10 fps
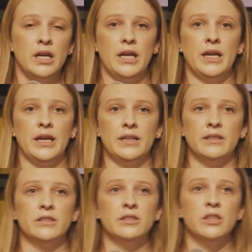
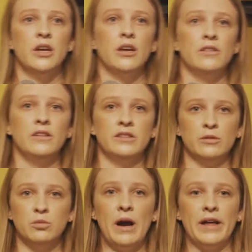And this is
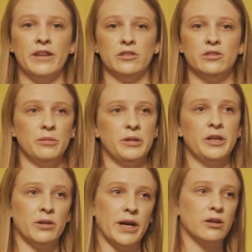why there are so many
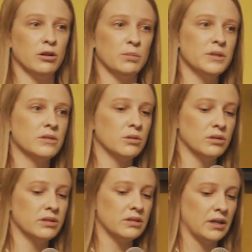great open
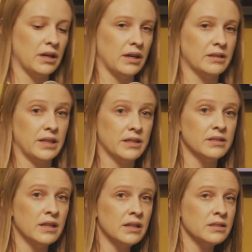source data
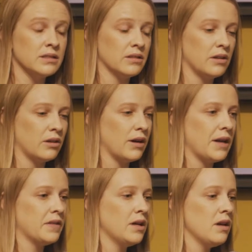sets that are
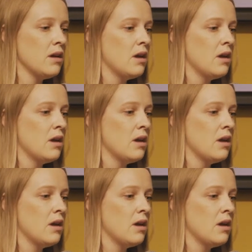out there.